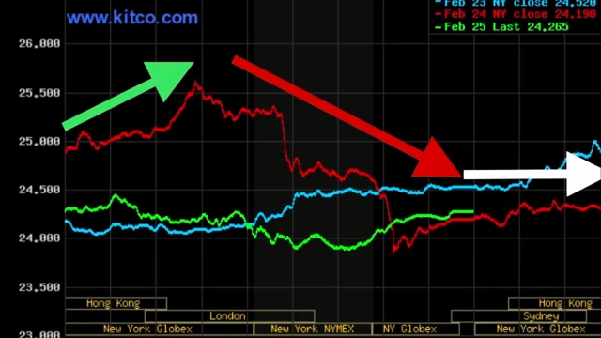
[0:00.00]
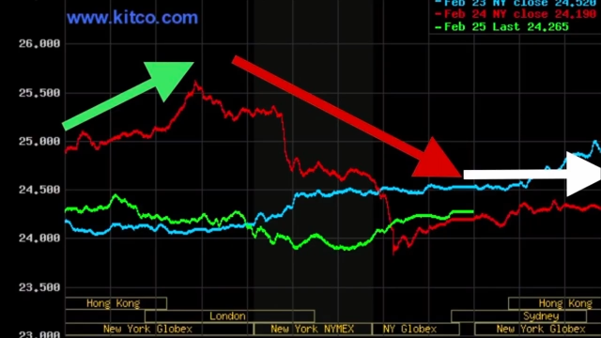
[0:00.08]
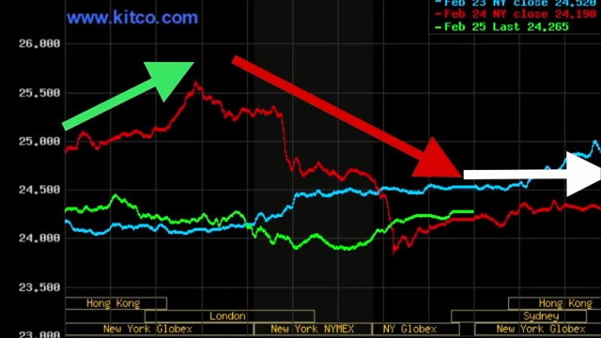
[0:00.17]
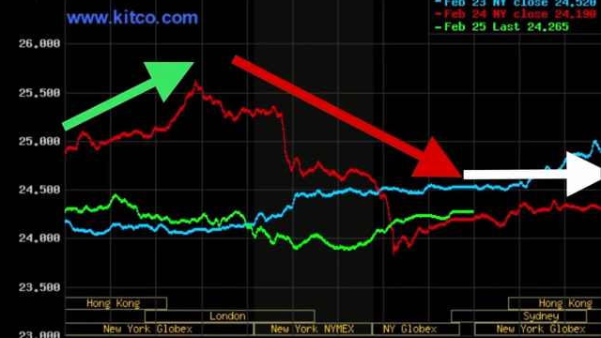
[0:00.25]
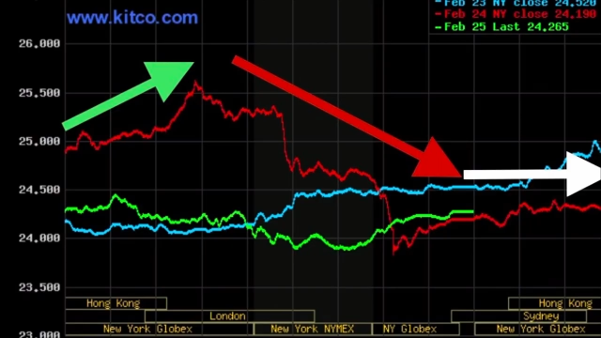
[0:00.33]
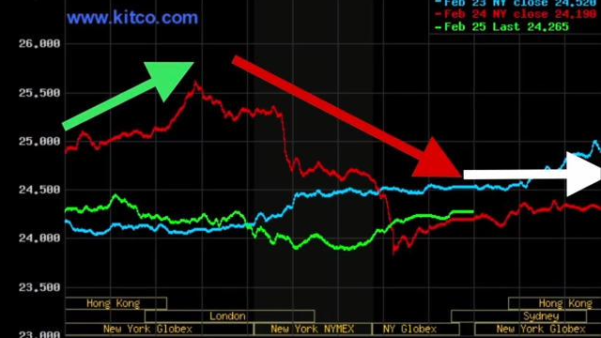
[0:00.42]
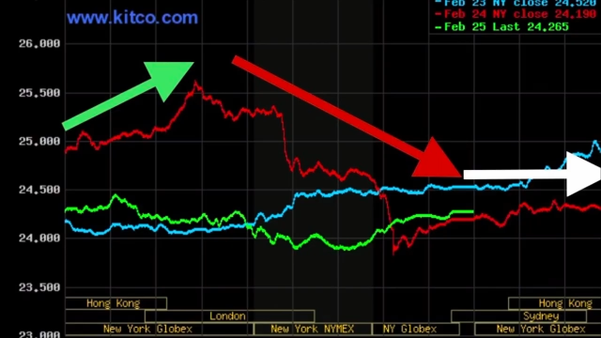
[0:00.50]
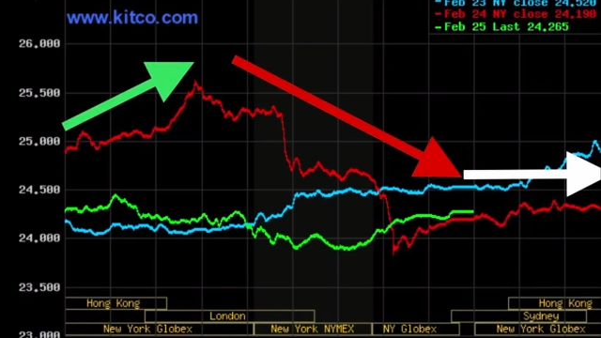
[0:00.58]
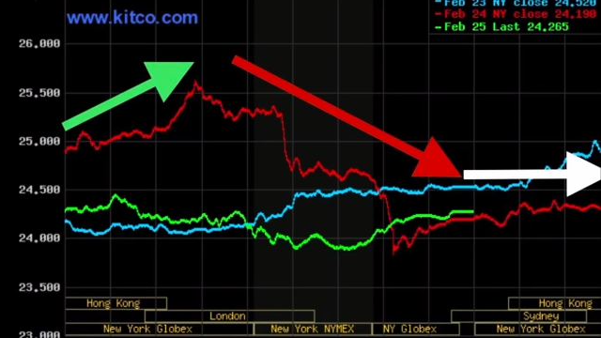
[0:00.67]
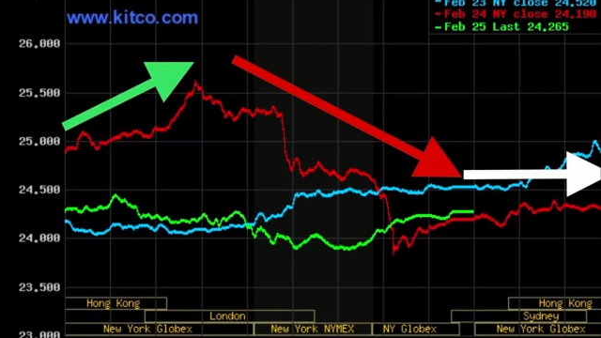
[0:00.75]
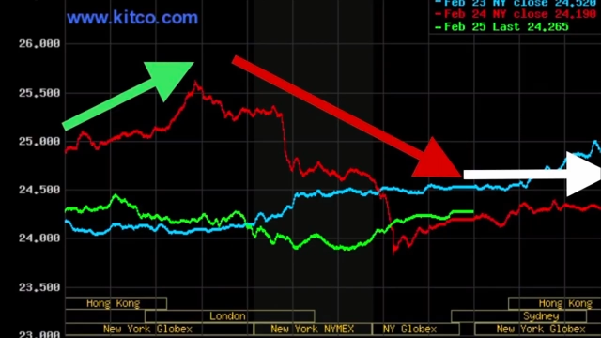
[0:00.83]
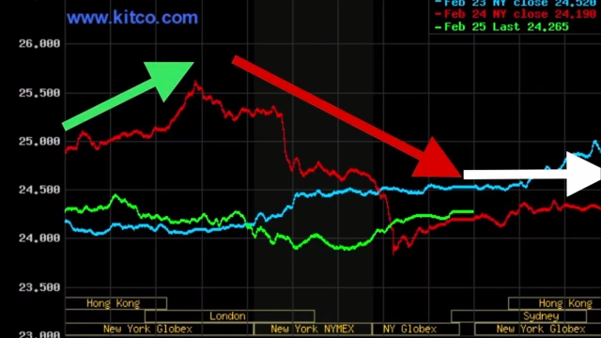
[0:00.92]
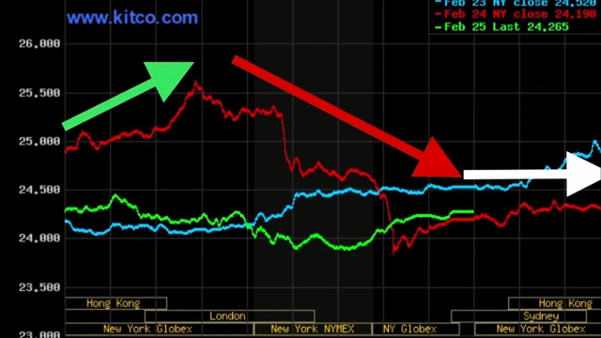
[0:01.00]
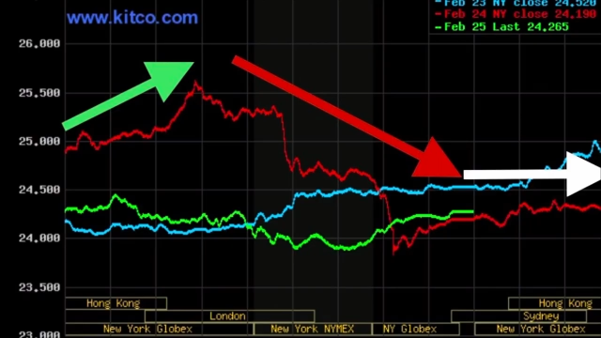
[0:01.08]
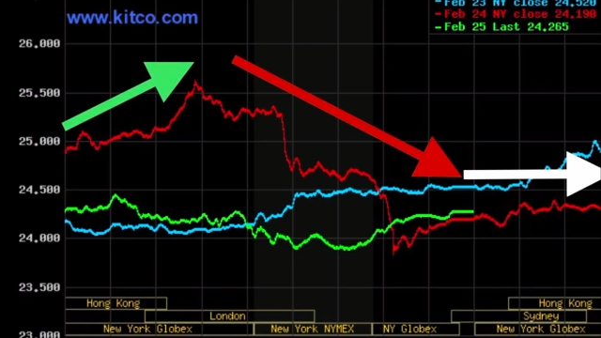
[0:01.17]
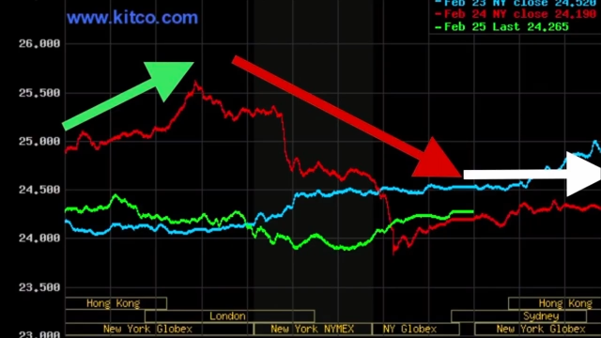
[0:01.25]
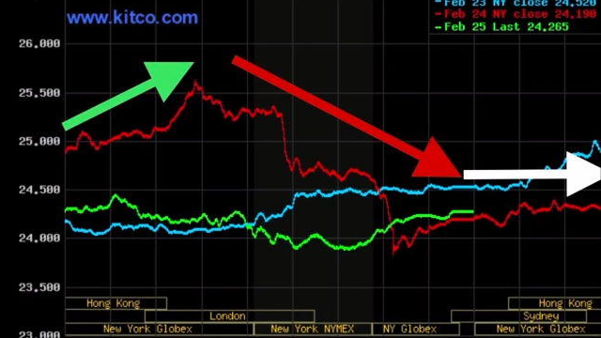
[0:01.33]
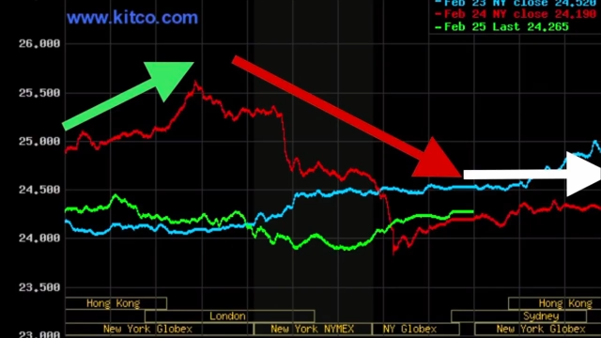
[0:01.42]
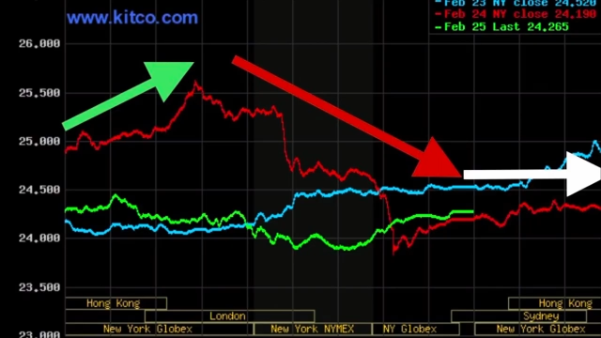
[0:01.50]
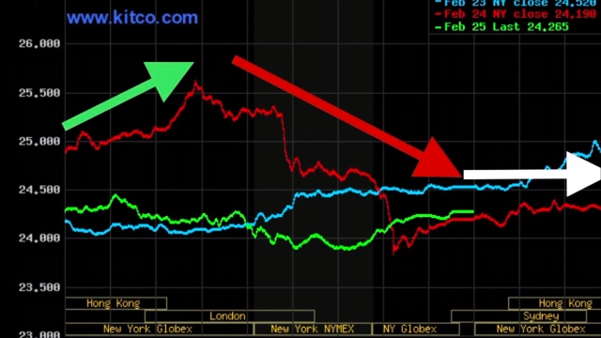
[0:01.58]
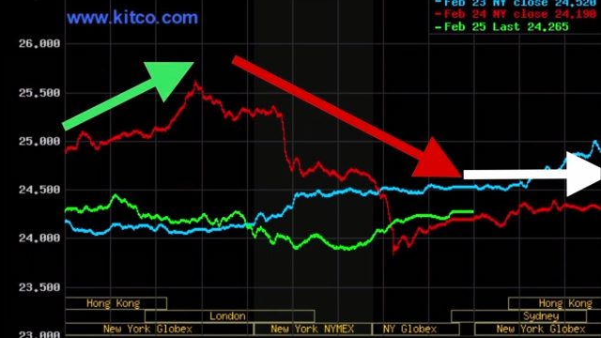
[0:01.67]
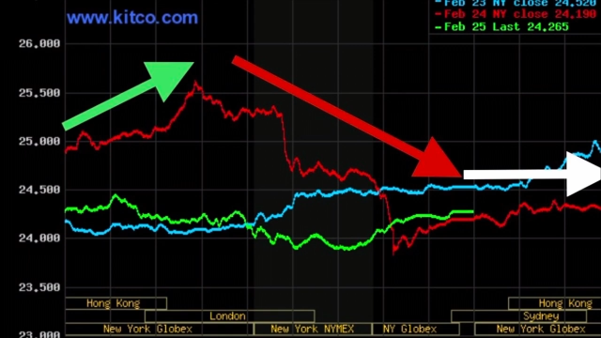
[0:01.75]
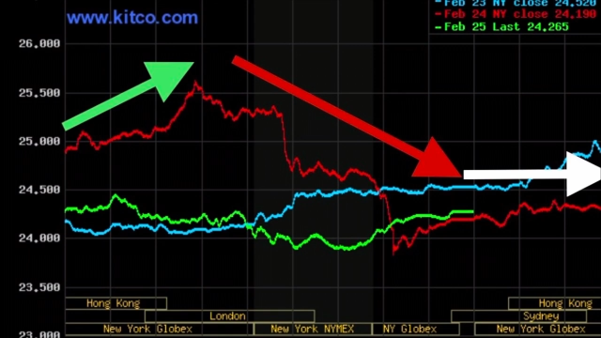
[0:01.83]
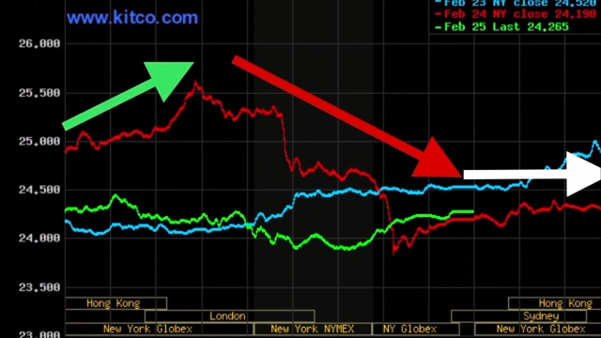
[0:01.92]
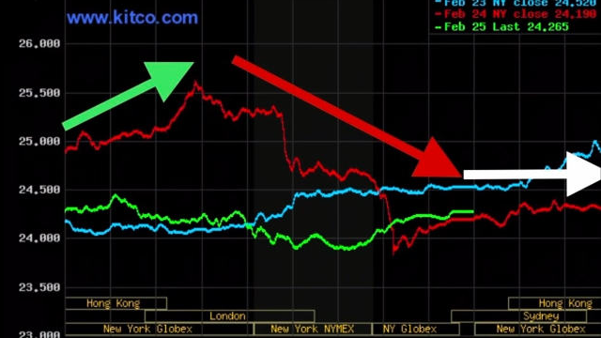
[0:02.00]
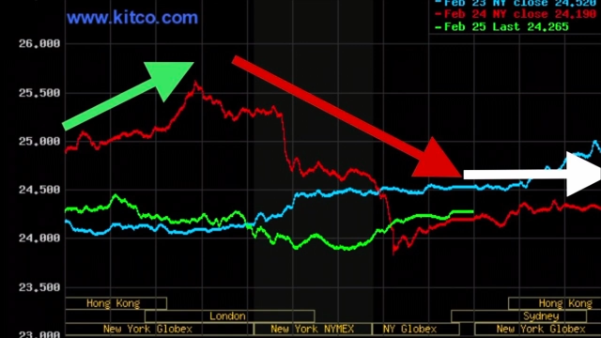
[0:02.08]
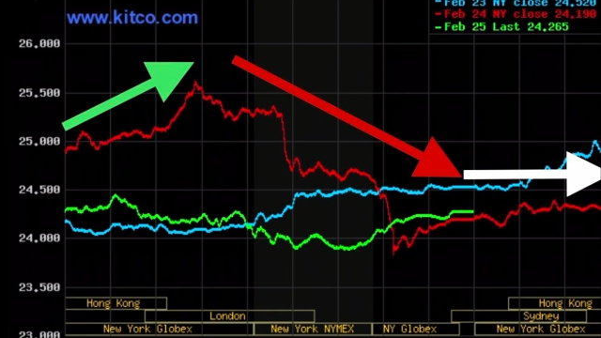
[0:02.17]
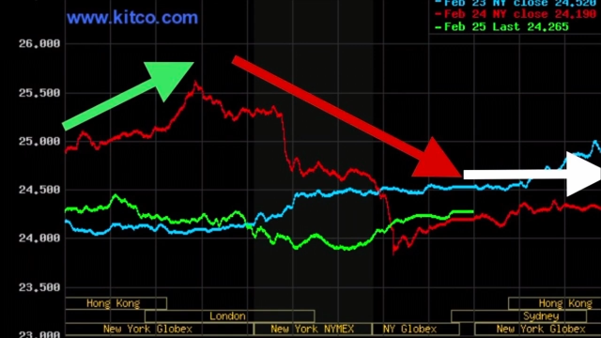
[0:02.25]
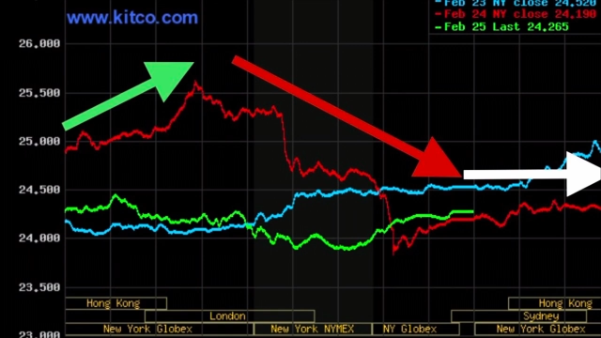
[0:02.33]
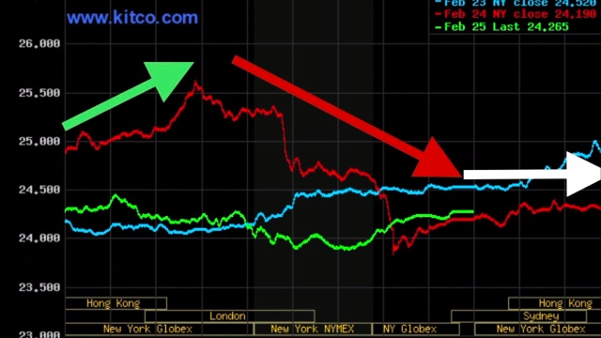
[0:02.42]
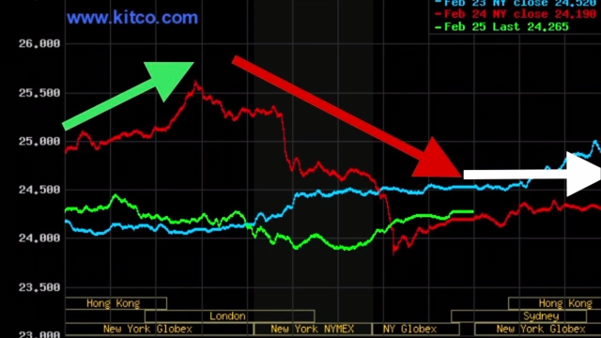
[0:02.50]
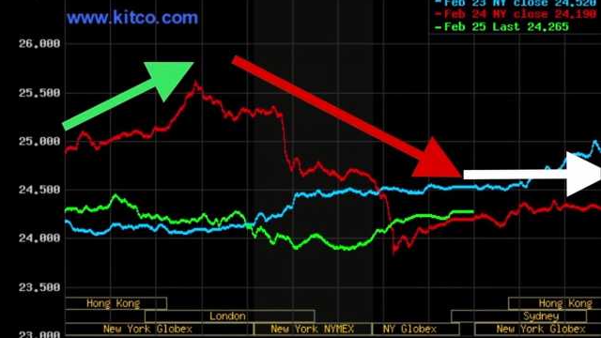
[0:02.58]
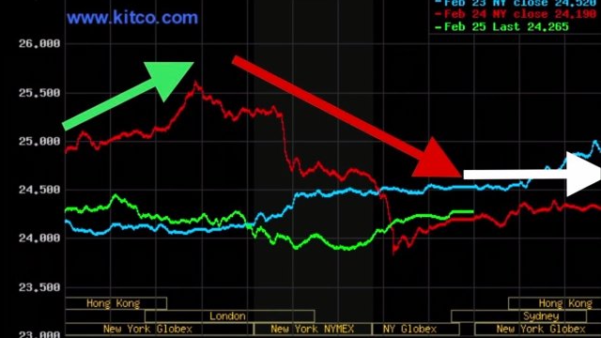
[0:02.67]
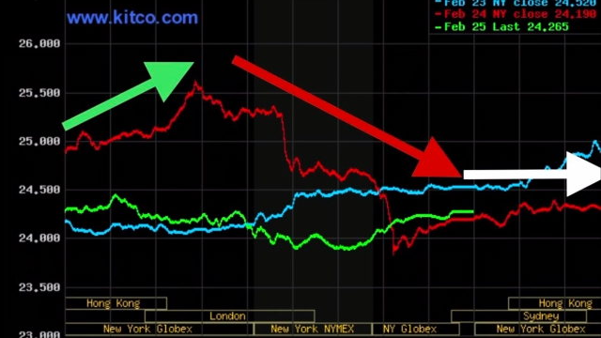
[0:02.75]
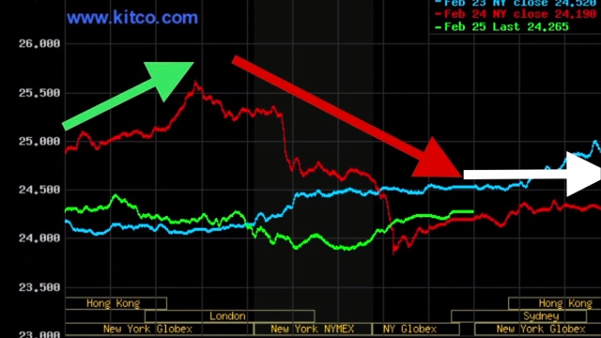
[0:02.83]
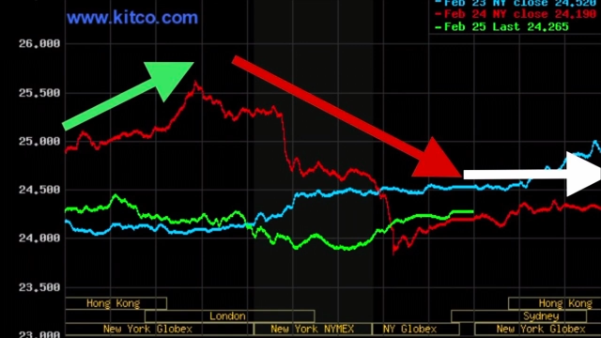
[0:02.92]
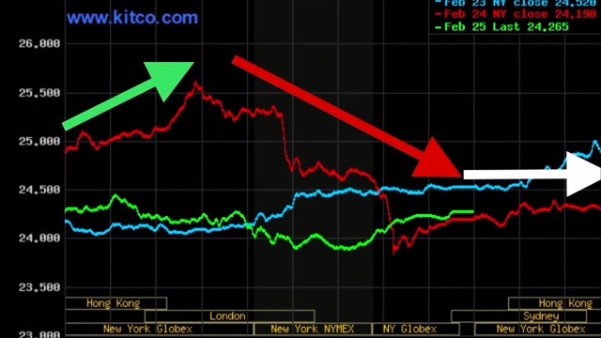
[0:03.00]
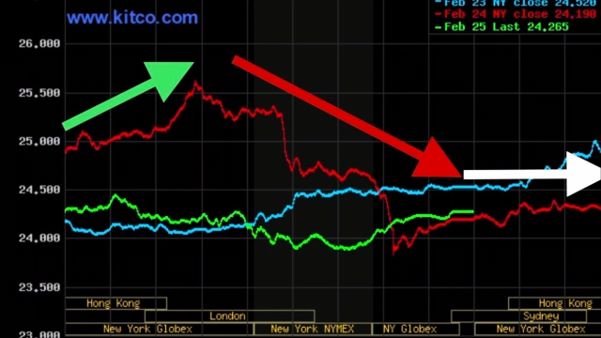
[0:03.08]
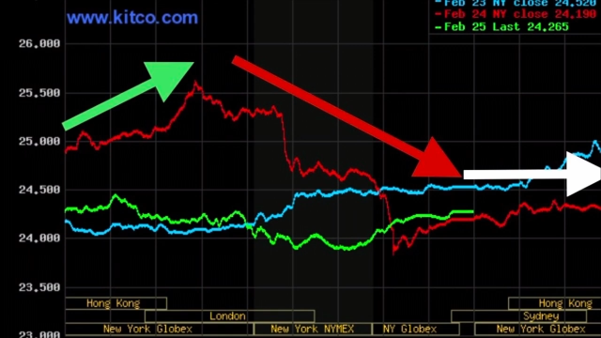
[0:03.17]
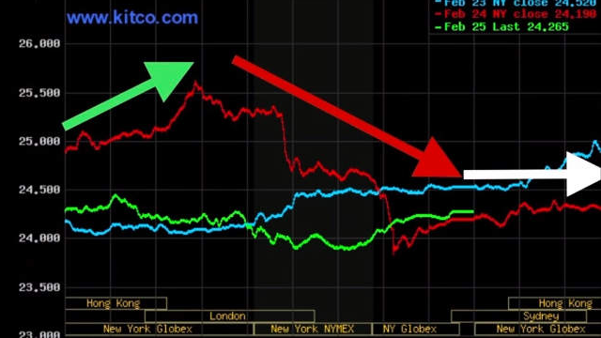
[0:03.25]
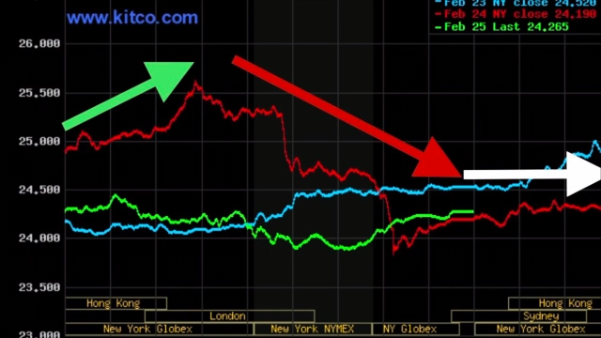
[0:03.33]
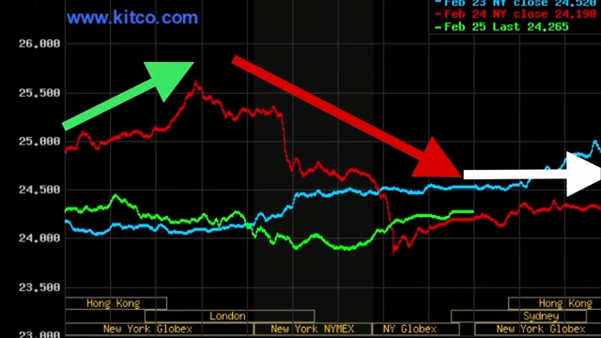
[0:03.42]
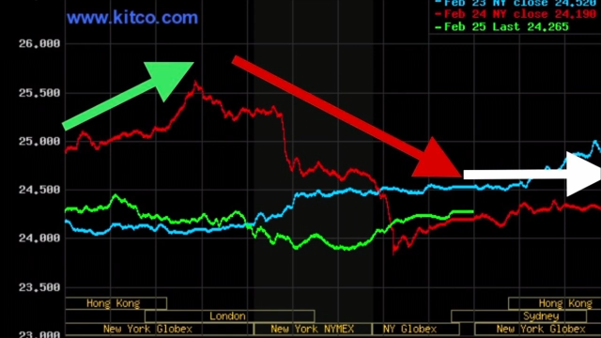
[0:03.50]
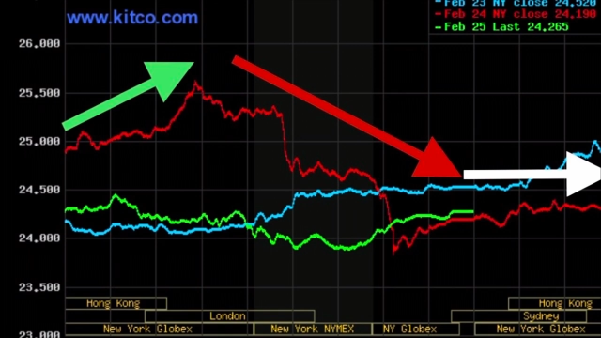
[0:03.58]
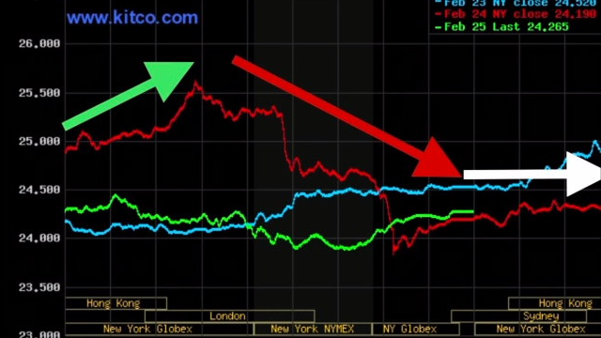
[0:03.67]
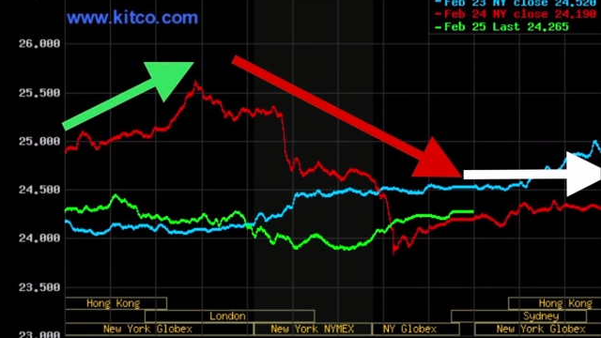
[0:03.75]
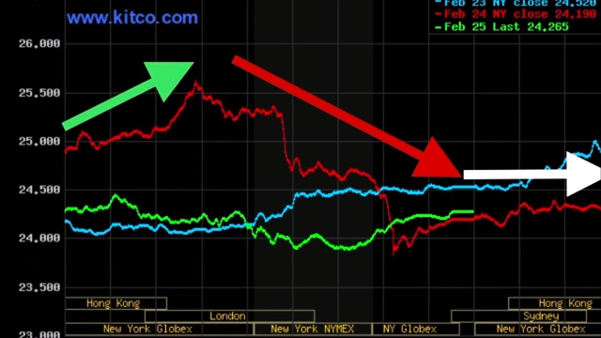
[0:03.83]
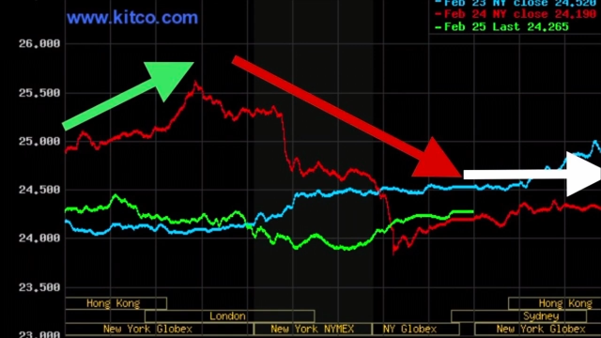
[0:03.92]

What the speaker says: Nobody's mouth can be seen.